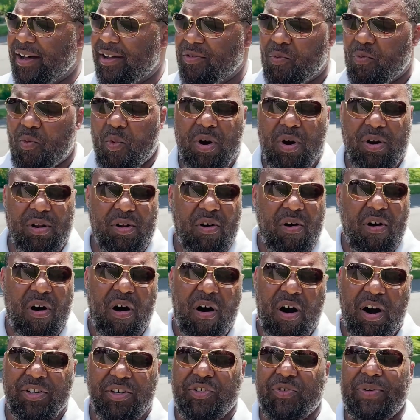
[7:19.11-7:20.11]
Wardlaw
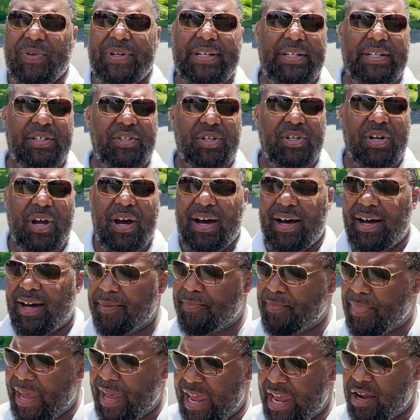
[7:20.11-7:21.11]
Hartridge,
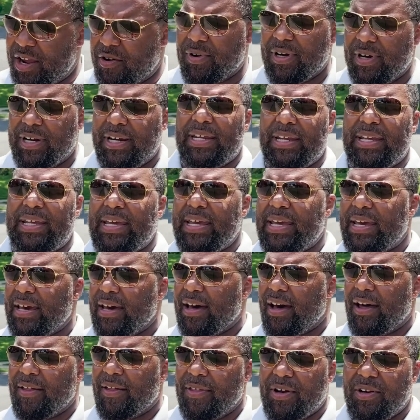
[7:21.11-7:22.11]
Pingree.
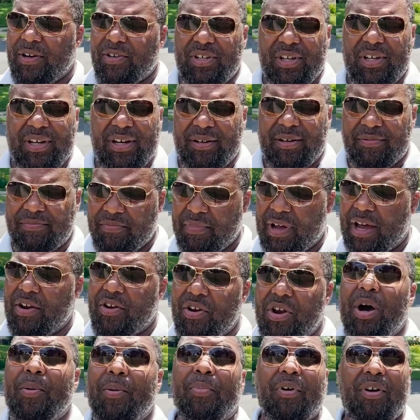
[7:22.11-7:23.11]
There's a
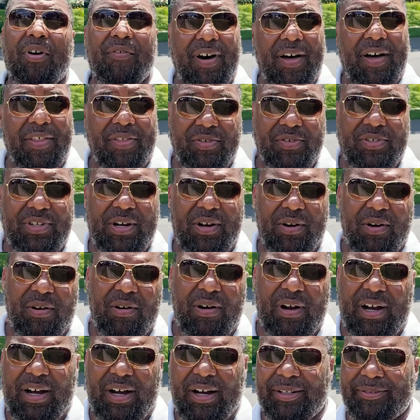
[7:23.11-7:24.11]
number of others that
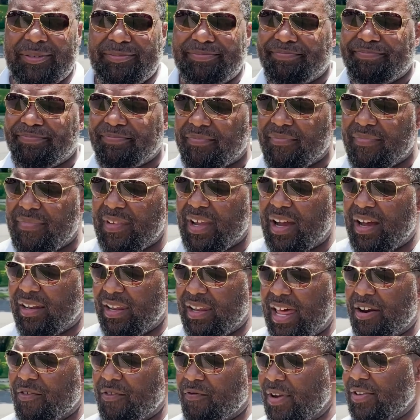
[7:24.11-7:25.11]
are a
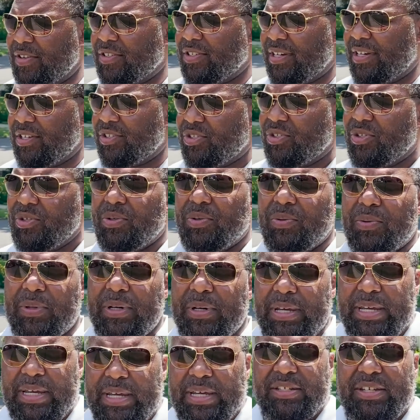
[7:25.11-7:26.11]
lot of residents do
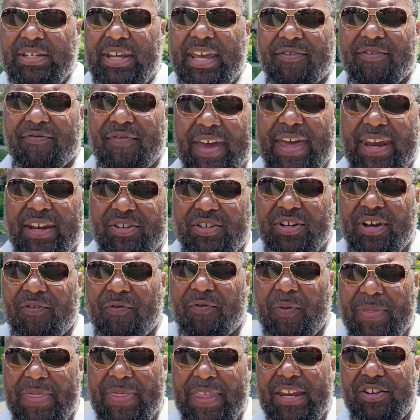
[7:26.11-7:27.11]
take advantage of
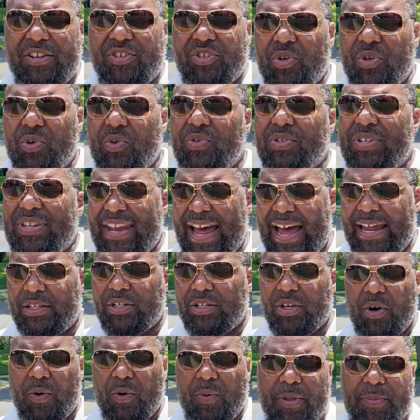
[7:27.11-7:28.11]
when they choose not to
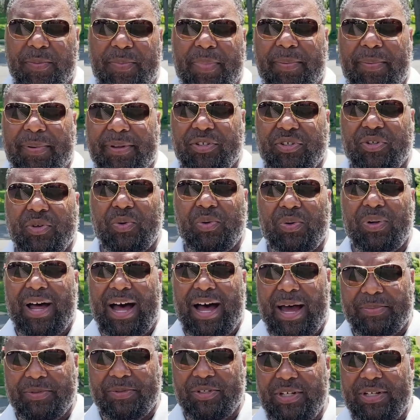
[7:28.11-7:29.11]
go with the public school
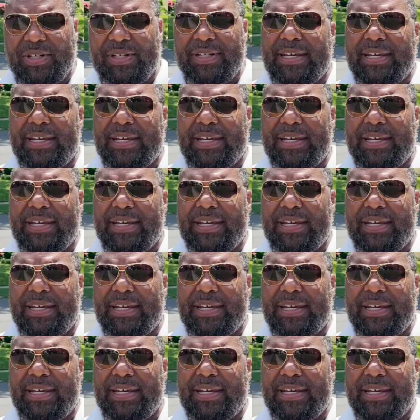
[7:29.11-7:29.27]
option.